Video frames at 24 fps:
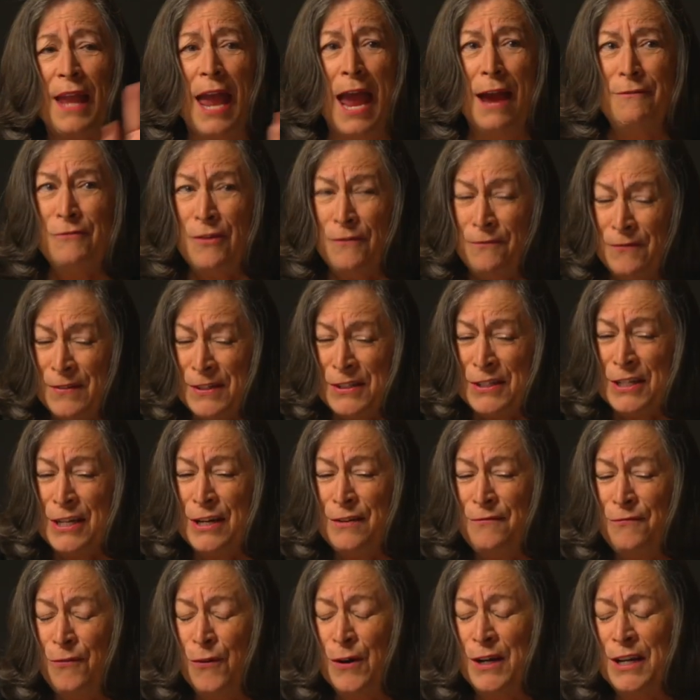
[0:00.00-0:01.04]
I haven't
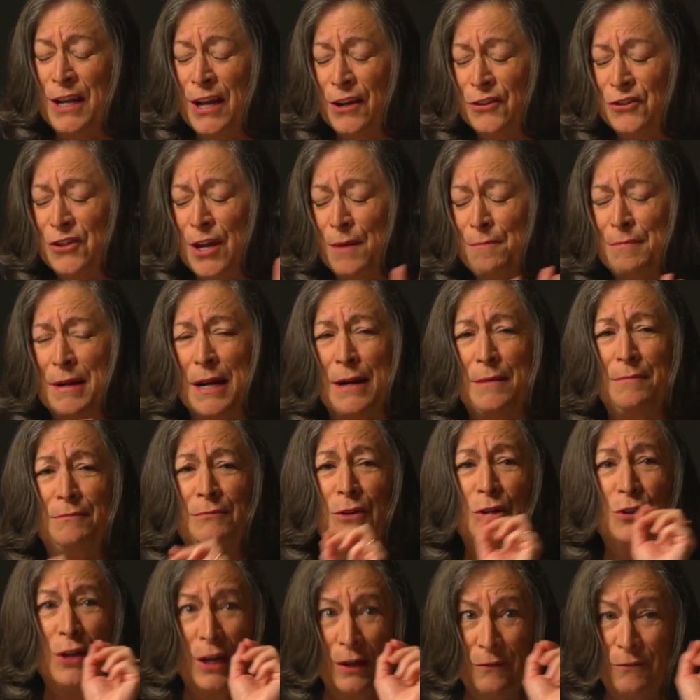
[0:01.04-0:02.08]
visited Fort Knox yet, but I'm
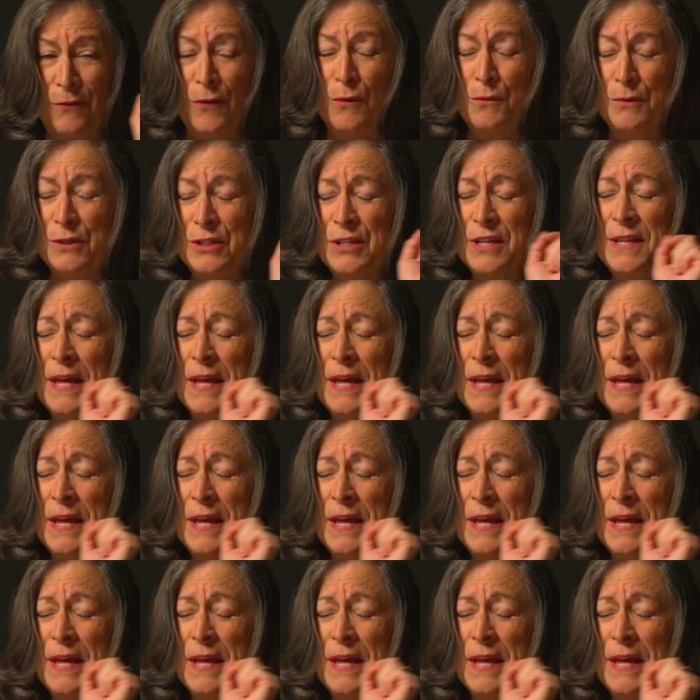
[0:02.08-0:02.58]
looking forward to